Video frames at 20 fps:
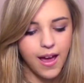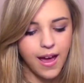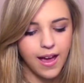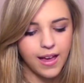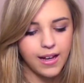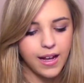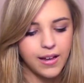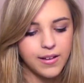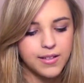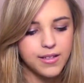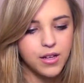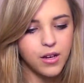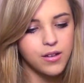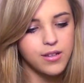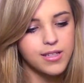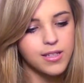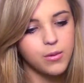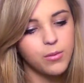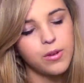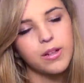And I
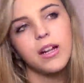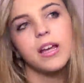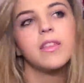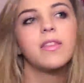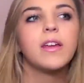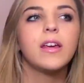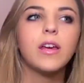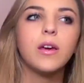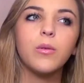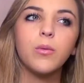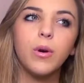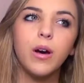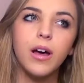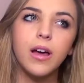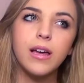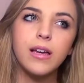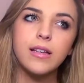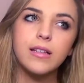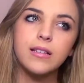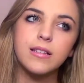saw someone, I think it
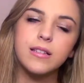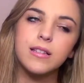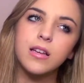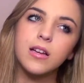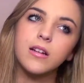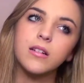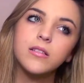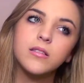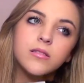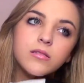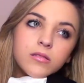was,